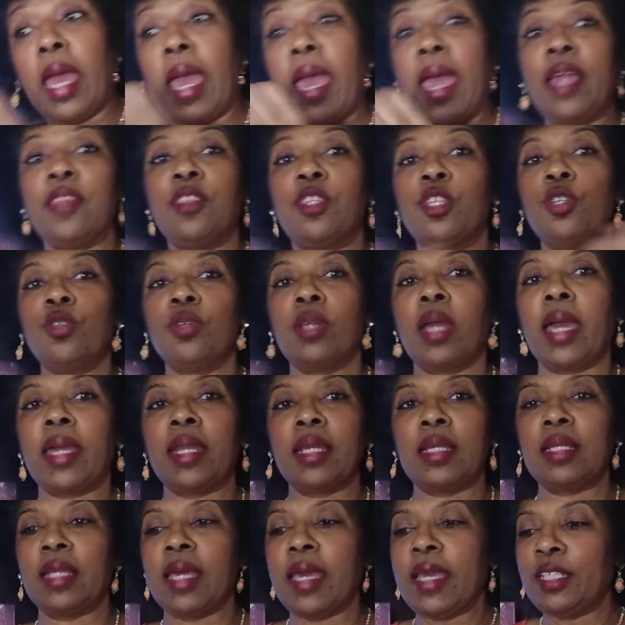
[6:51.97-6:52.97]
and the
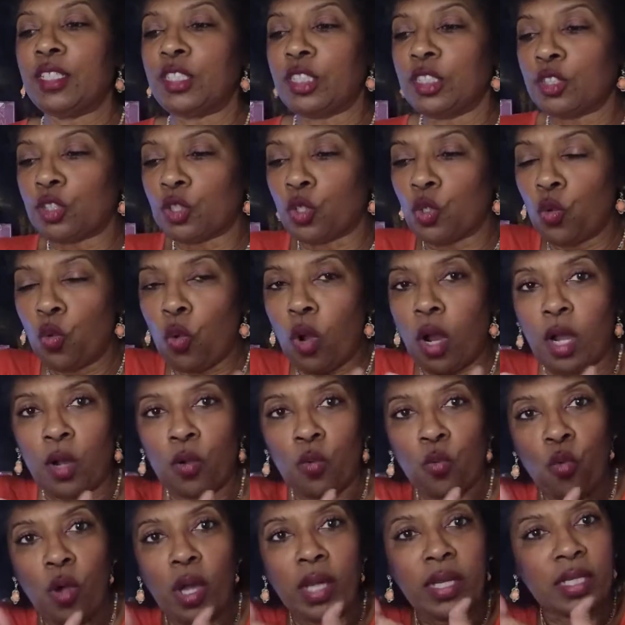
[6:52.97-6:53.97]
United Nations who are
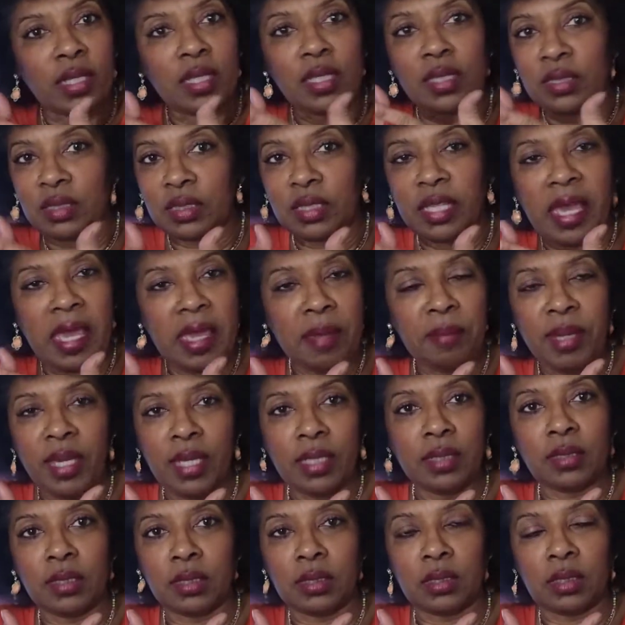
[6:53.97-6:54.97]
one and the same
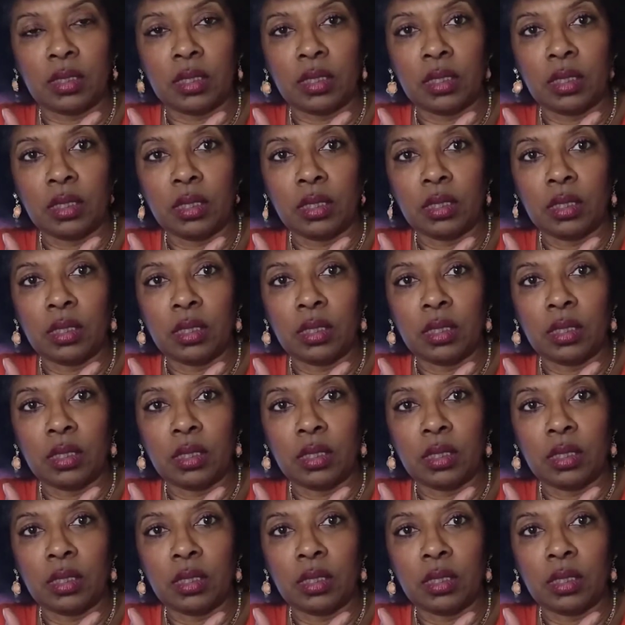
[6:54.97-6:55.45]
entity.